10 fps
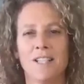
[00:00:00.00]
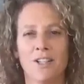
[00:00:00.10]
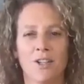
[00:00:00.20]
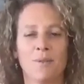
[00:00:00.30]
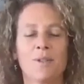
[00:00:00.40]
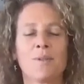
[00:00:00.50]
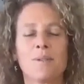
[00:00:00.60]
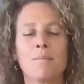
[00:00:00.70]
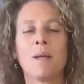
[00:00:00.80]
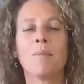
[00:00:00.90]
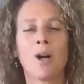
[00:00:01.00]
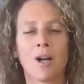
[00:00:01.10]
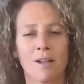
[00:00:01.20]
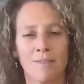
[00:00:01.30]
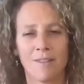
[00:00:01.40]
her, which is a big
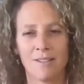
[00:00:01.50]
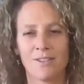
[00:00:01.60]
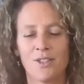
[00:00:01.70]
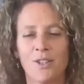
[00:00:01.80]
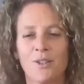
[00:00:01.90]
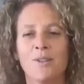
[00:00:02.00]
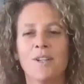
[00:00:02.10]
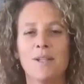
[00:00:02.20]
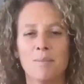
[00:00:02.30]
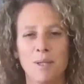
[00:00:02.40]
part of this too, being